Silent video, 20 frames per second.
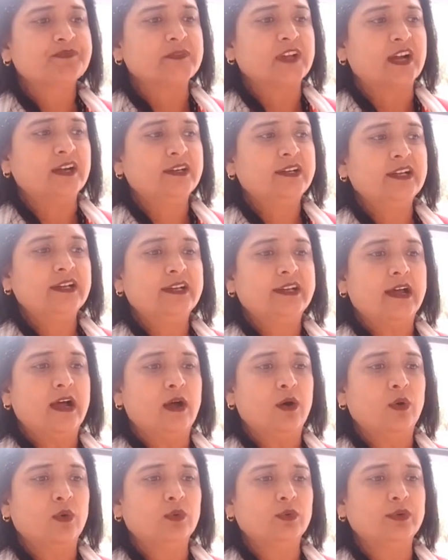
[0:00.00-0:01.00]
until
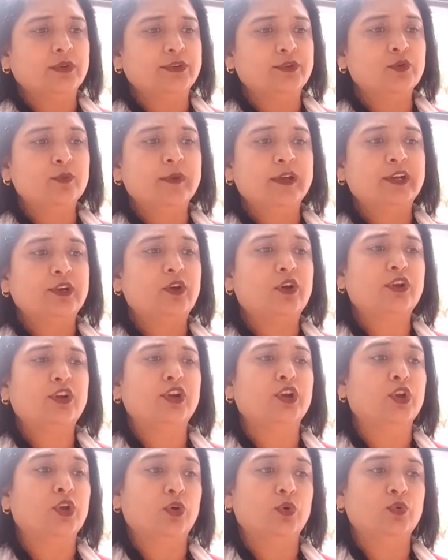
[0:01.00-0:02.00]
now, you may not
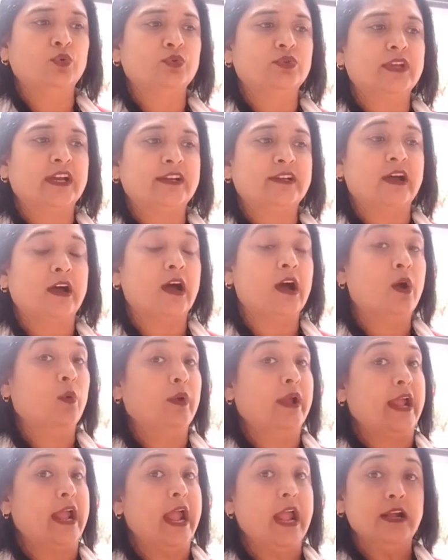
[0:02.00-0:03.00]
know that
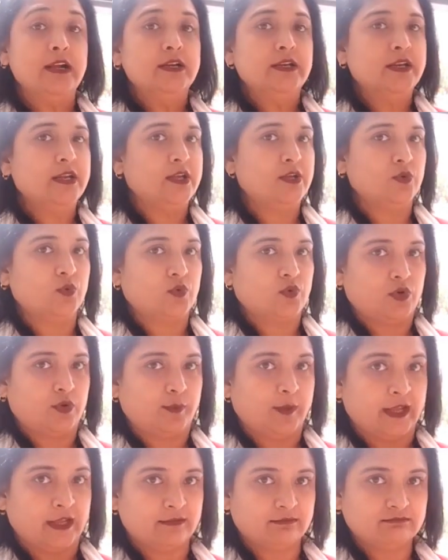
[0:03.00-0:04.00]
how angry you could
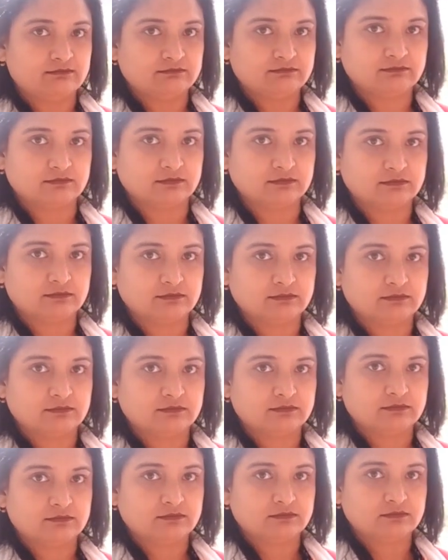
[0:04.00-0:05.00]
be.
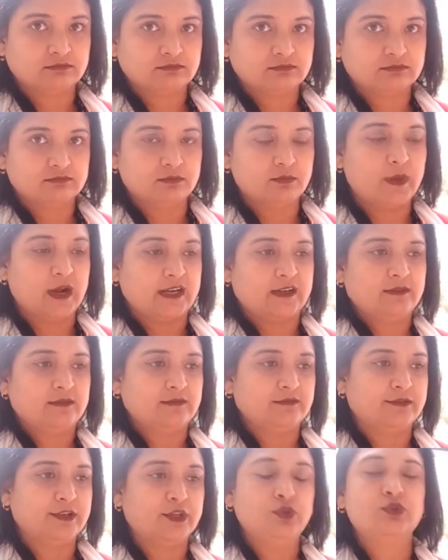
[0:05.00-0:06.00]
But
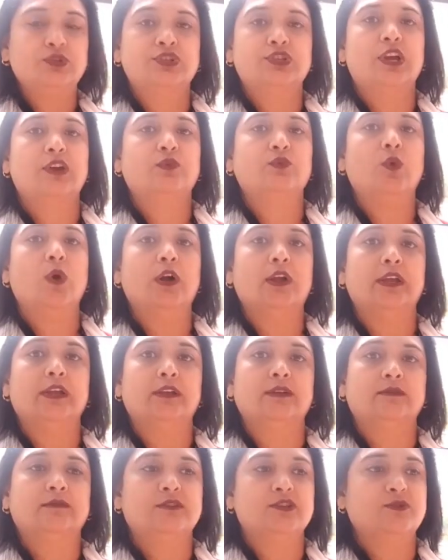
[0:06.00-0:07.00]
when you start
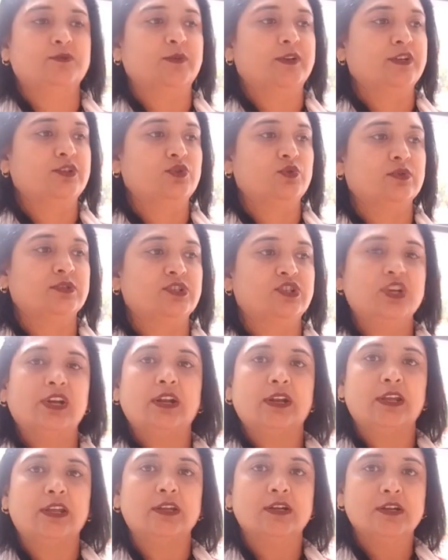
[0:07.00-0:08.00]
walking a spiritual
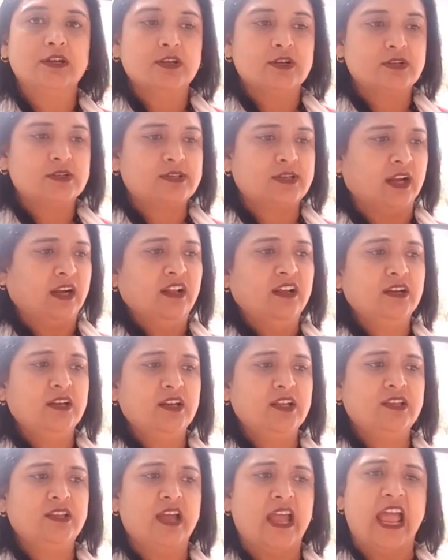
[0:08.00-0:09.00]
journey,
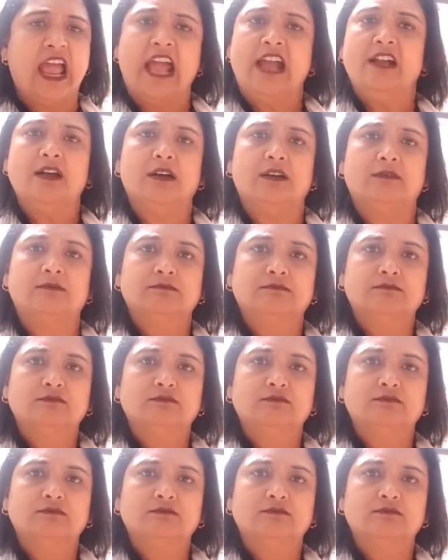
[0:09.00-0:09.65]
suddenly the anger,